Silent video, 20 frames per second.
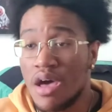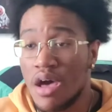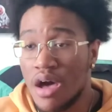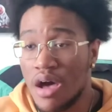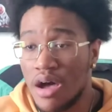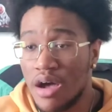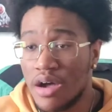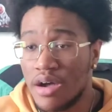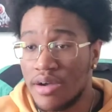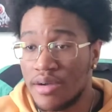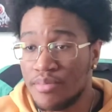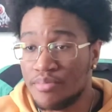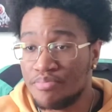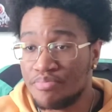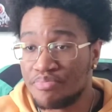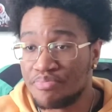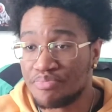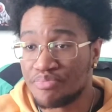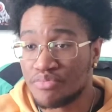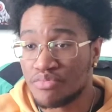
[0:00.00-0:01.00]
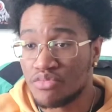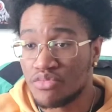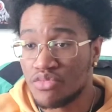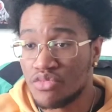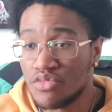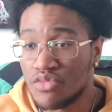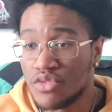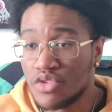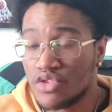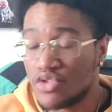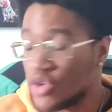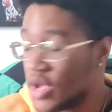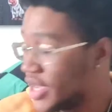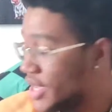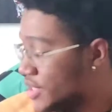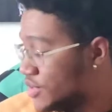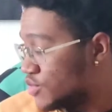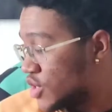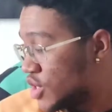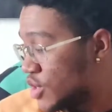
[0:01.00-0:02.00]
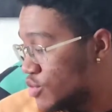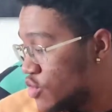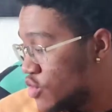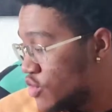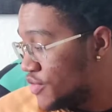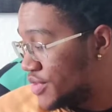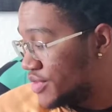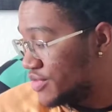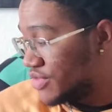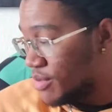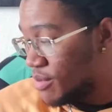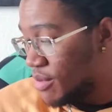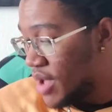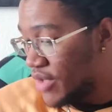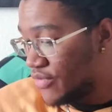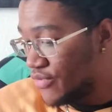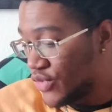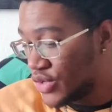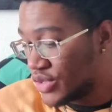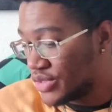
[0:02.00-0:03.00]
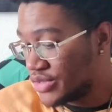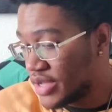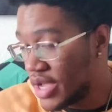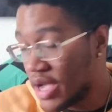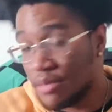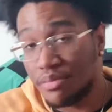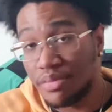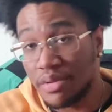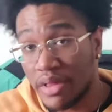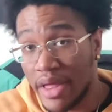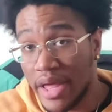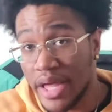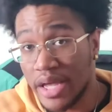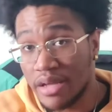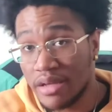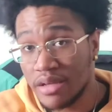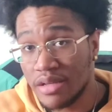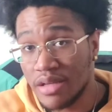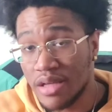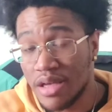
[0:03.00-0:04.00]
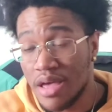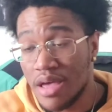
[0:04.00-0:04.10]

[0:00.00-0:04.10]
So I guess we can move into my first time playing,